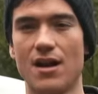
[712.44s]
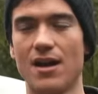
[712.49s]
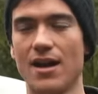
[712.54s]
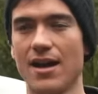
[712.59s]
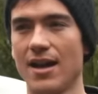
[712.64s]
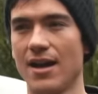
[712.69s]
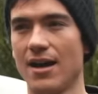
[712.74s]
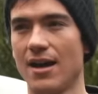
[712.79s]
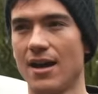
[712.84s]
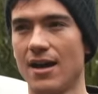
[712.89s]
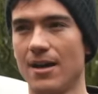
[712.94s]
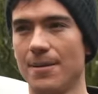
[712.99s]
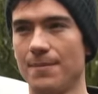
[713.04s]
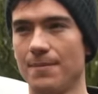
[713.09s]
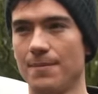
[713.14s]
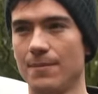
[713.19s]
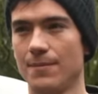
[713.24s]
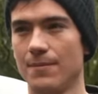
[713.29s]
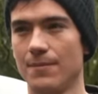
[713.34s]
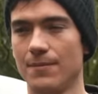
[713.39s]
I
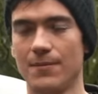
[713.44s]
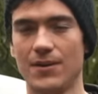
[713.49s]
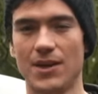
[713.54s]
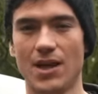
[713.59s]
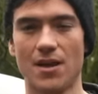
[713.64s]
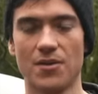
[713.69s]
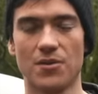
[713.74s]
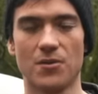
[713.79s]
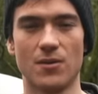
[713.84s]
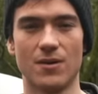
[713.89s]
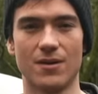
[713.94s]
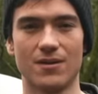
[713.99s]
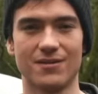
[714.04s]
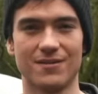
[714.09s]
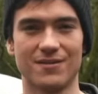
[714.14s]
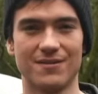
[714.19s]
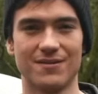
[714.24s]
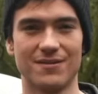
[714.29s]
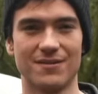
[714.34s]
am the other one.